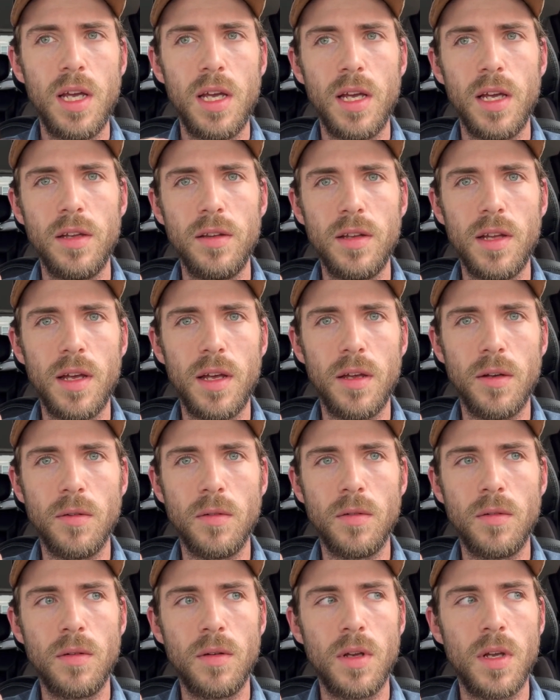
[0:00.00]
and
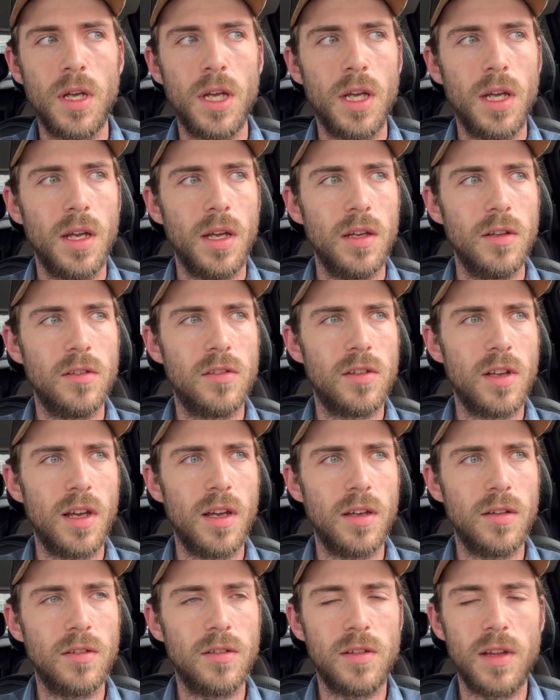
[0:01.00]
then it
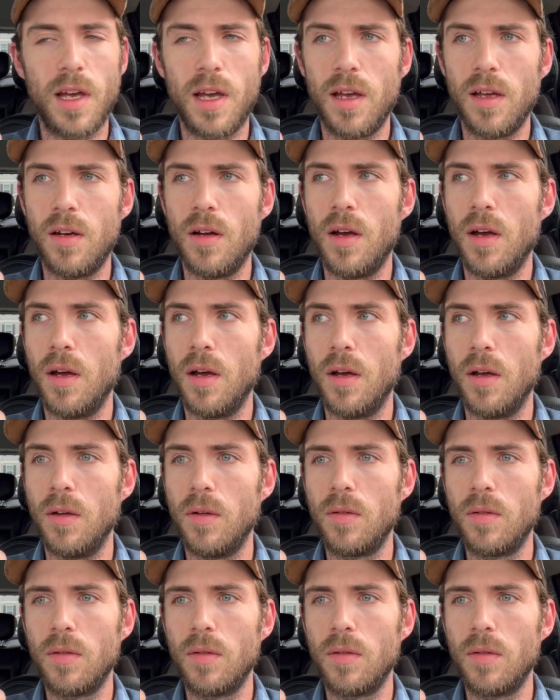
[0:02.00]
says that